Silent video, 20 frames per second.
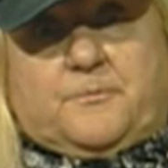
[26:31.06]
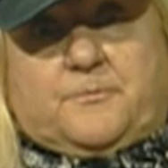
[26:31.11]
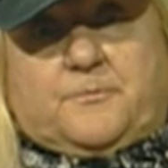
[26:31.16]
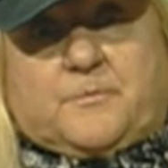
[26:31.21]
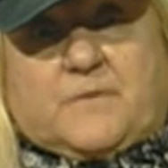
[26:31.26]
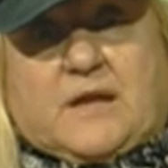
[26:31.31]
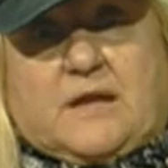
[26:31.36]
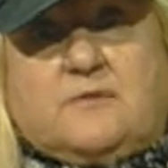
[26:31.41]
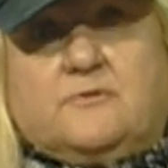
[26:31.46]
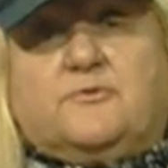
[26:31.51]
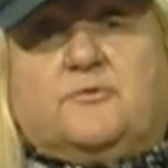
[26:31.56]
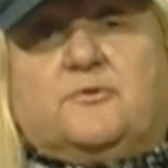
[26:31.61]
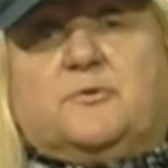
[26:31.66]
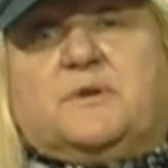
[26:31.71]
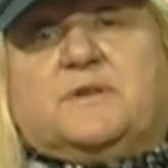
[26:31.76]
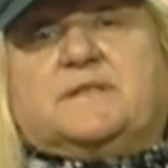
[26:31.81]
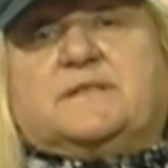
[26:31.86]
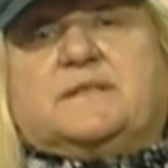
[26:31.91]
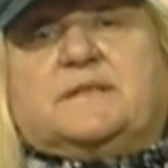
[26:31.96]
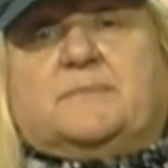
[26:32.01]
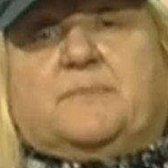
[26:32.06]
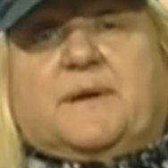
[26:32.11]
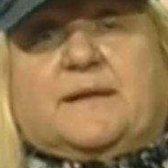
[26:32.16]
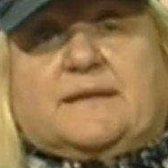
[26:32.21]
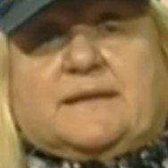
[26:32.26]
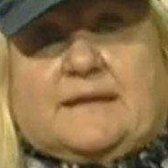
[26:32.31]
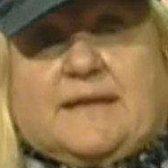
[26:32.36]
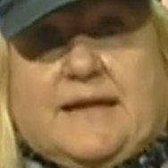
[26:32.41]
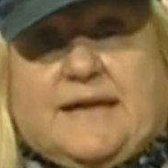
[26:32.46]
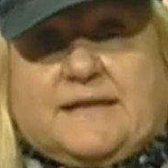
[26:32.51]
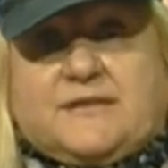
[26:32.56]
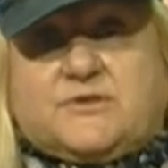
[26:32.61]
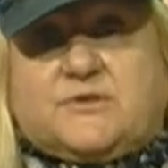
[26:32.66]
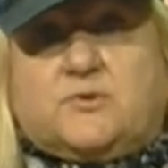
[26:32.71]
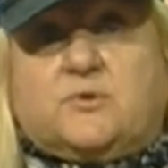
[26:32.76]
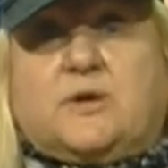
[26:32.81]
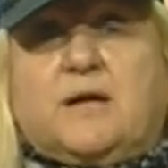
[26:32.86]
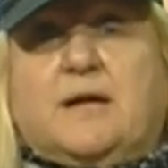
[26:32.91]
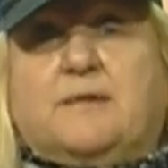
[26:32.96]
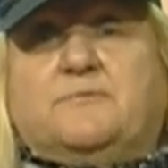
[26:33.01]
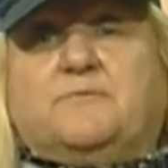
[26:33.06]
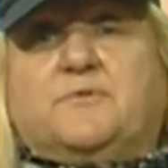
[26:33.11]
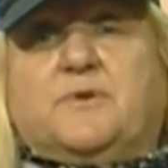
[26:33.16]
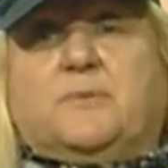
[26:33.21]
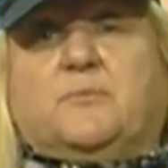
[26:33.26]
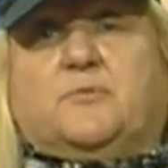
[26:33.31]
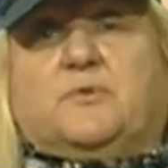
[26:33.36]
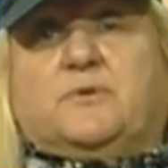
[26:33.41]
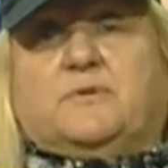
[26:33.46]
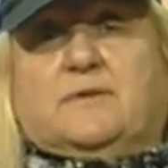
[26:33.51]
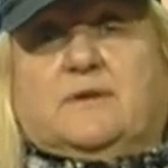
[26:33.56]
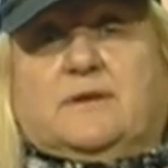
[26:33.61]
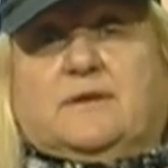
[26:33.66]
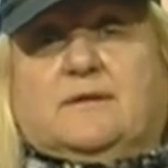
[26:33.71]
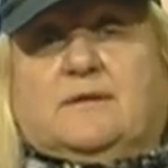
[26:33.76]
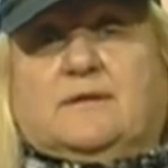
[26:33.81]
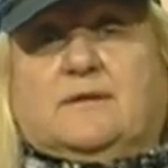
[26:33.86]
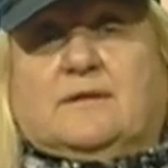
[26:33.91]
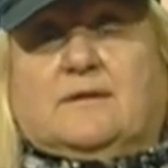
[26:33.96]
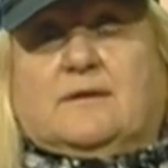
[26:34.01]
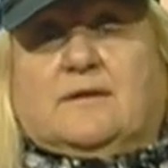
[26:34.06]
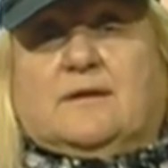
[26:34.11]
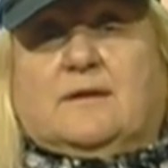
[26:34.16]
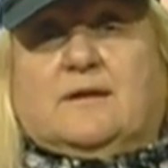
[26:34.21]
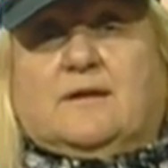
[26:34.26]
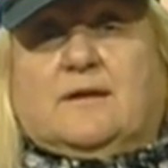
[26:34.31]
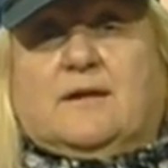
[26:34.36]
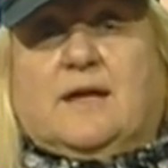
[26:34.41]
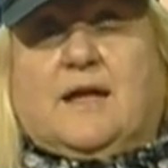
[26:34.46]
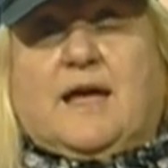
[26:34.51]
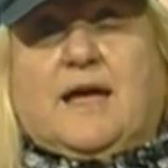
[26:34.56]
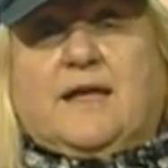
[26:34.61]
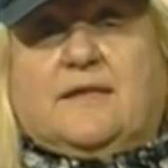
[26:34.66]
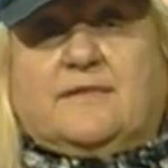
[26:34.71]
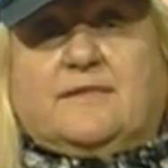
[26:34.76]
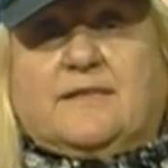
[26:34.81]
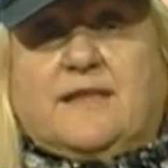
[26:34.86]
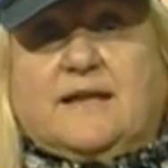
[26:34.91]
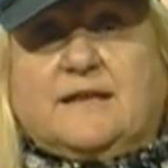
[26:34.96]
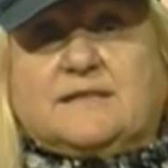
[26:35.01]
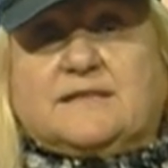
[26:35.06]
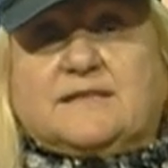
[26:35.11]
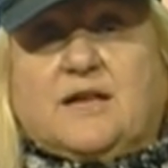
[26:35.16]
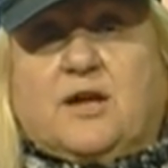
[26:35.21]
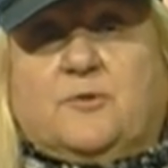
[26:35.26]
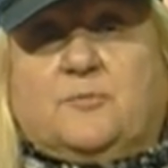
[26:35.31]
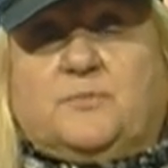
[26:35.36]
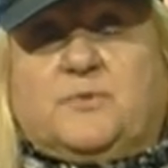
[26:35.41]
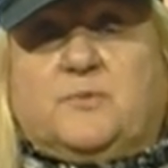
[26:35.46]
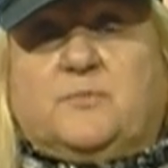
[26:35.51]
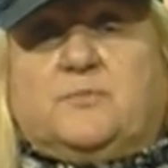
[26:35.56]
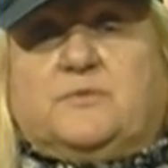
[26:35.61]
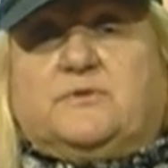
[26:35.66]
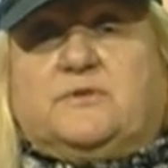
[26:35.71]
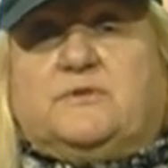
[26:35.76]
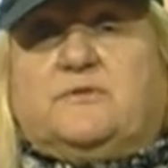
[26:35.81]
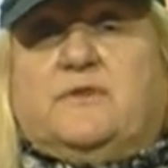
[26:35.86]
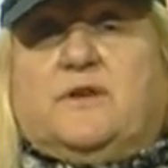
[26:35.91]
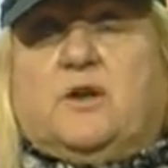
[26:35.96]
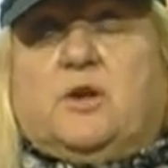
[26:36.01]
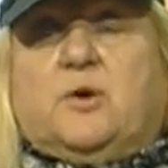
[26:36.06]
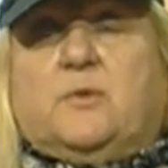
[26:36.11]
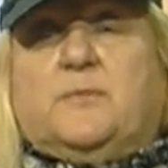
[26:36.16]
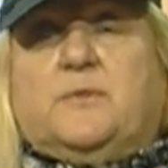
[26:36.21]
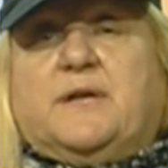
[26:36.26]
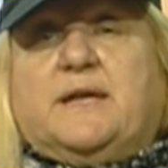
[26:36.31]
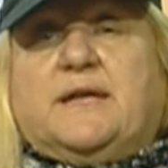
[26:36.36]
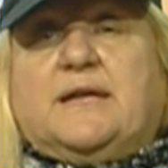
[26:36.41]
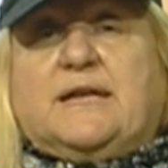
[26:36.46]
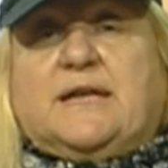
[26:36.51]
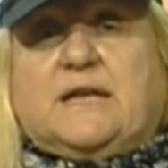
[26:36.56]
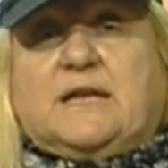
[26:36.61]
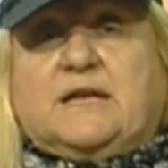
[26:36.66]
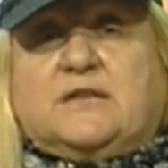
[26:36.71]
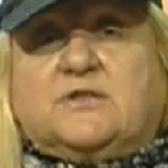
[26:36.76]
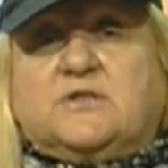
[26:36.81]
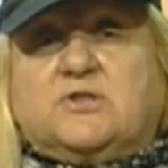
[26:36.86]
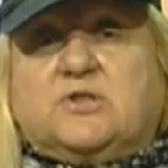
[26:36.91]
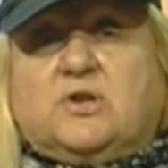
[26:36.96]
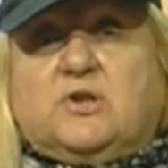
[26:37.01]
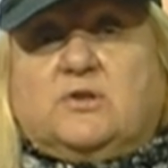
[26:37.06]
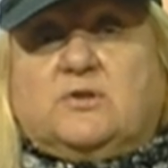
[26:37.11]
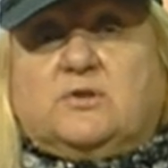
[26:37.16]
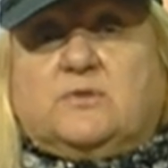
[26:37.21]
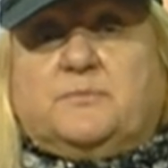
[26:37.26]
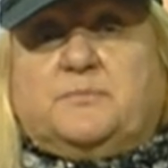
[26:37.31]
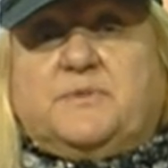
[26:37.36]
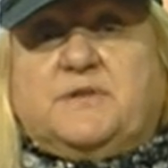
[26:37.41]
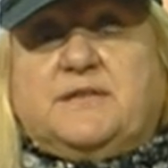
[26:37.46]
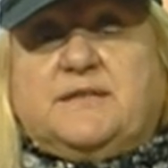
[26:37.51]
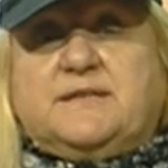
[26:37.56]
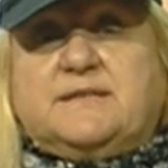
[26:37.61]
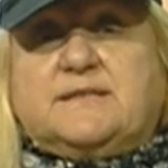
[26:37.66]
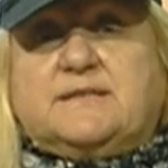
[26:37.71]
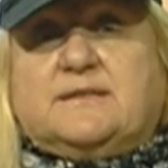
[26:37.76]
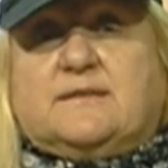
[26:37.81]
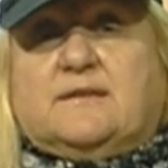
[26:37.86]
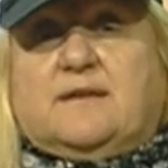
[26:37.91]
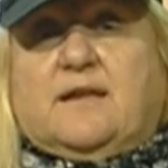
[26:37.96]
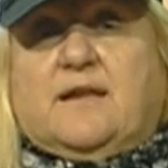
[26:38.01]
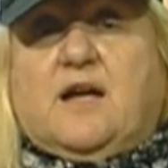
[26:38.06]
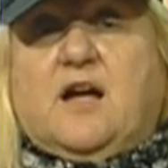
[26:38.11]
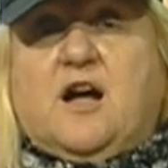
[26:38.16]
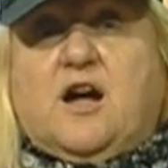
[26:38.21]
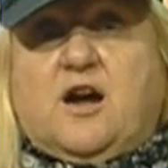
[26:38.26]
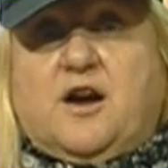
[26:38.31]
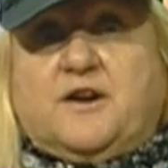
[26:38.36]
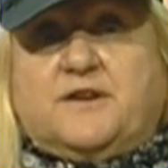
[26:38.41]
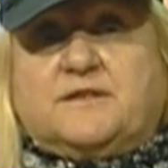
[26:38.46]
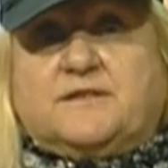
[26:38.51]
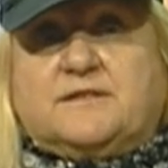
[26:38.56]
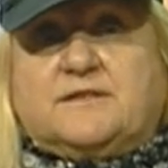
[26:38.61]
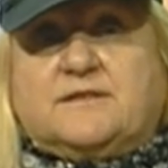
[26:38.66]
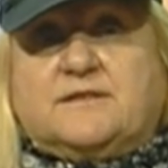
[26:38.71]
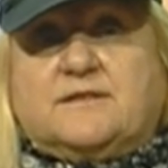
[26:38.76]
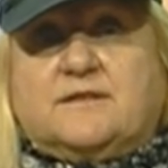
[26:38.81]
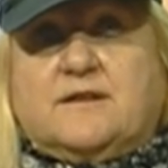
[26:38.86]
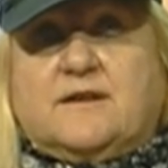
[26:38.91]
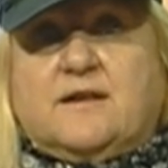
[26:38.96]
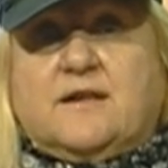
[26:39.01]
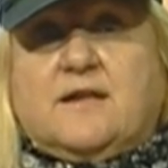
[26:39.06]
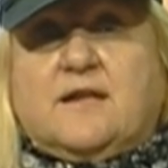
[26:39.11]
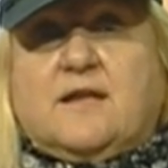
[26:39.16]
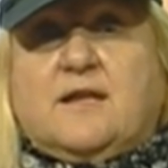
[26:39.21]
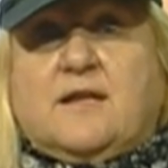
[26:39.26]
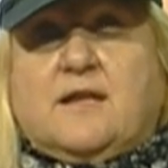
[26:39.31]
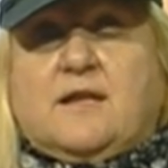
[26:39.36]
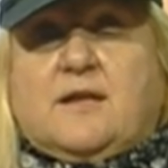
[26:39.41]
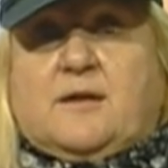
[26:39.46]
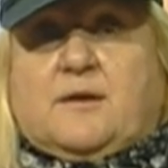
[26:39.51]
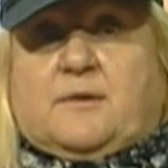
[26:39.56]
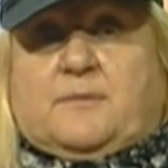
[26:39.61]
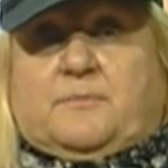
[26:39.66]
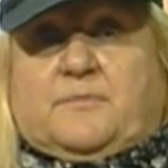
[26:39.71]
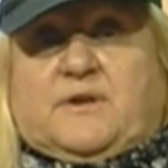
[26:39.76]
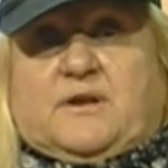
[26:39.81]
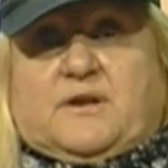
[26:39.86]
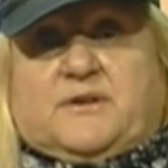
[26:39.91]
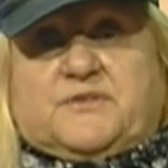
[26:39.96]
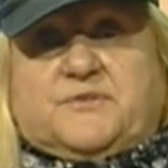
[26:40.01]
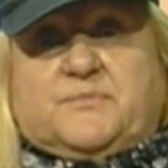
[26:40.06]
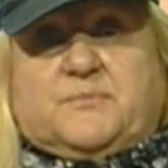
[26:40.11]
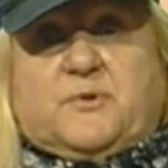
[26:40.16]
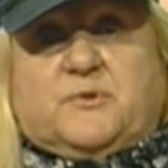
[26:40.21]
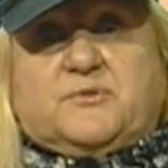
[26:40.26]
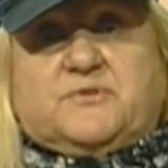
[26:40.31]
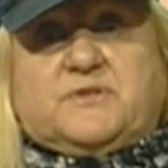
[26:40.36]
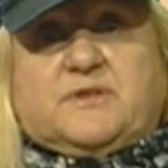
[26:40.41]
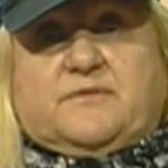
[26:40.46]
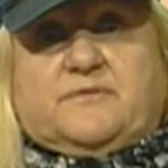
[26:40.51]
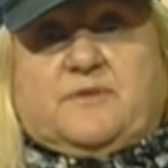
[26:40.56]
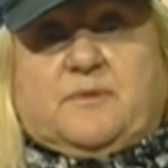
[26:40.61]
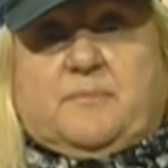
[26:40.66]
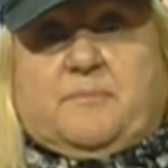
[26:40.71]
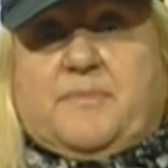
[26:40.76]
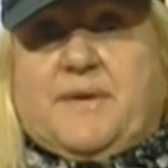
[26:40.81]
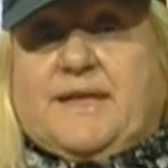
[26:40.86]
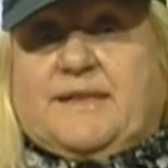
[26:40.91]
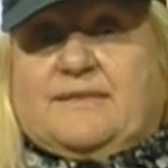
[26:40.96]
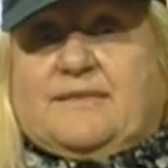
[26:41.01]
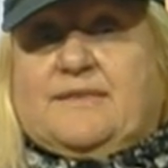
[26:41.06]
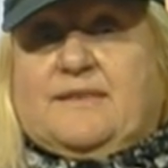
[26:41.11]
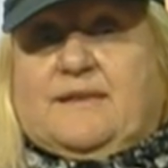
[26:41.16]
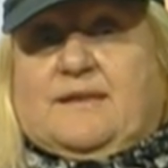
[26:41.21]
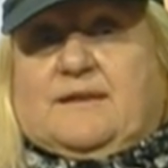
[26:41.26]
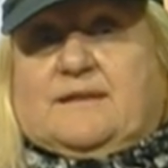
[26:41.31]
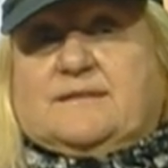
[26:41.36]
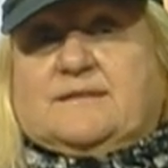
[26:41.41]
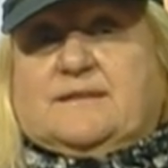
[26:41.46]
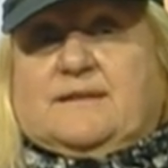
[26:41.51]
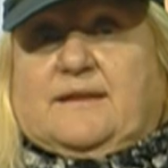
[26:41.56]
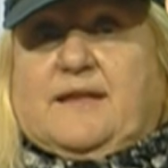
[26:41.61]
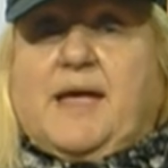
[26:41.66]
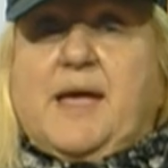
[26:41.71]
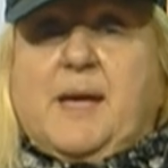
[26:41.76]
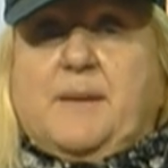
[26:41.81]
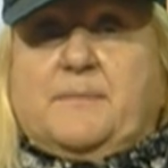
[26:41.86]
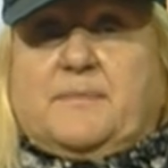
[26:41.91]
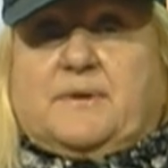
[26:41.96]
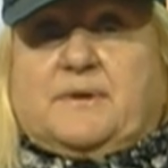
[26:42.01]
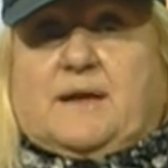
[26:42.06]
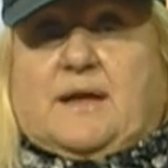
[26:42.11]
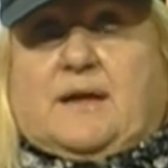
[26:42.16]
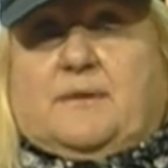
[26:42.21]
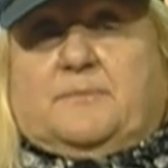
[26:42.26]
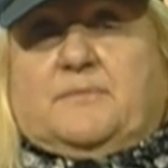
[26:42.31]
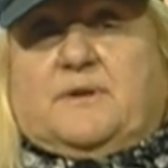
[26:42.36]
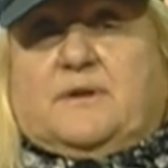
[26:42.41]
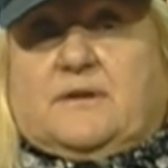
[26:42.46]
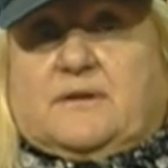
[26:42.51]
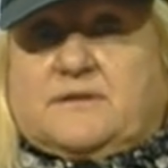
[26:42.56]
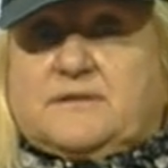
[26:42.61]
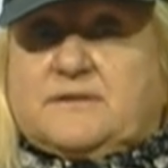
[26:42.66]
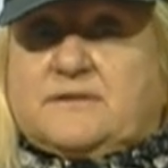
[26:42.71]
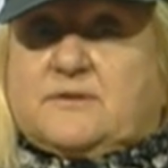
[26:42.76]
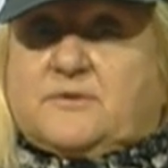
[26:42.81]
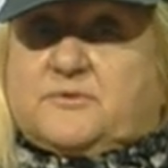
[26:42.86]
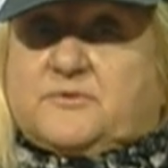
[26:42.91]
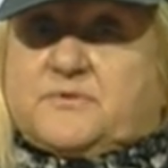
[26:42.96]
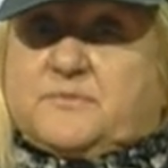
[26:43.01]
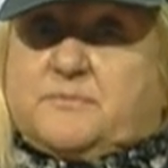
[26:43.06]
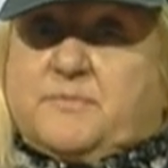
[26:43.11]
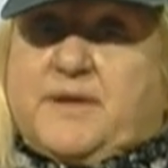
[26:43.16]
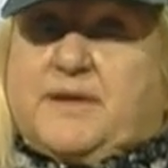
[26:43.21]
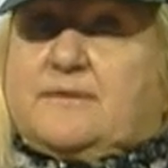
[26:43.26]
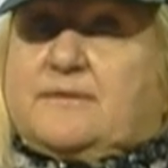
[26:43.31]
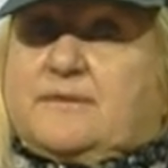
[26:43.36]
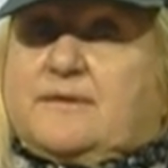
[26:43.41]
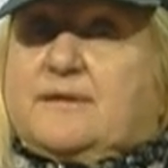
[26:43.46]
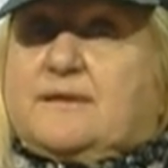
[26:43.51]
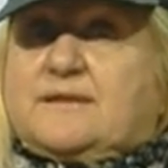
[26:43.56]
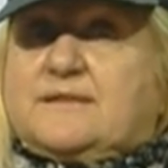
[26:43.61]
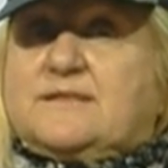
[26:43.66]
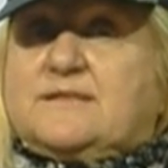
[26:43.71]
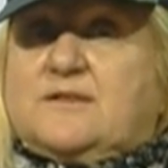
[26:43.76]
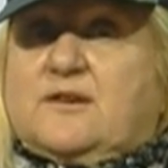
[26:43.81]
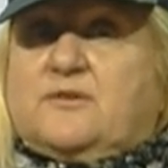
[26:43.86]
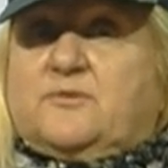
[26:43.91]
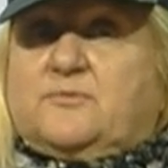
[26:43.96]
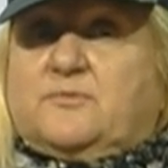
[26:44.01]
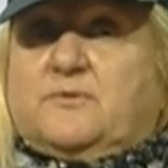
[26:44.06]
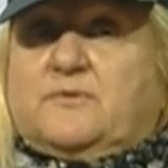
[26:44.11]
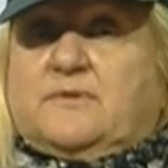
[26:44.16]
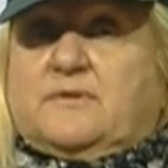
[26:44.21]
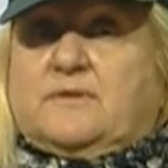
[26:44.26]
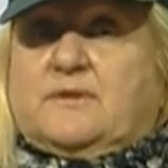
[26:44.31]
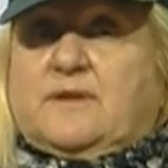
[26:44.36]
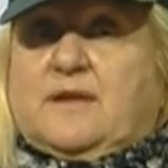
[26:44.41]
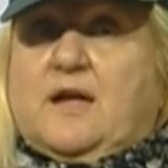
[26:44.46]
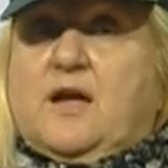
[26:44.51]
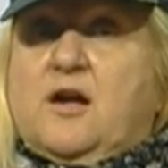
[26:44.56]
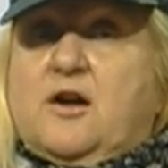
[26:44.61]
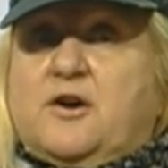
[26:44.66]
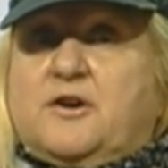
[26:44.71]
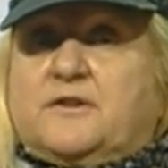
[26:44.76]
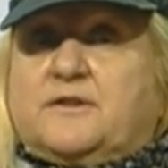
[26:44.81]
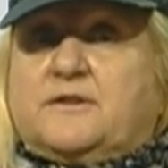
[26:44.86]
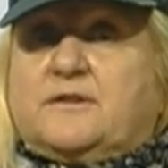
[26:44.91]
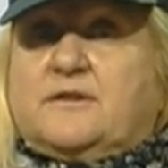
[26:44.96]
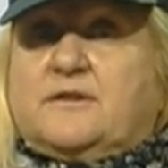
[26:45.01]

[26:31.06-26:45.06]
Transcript: influence it, but it has to come from within. And that's how people develop internal peace in their hearts. Because most of the bad things that happen are because those bad things start within the heart.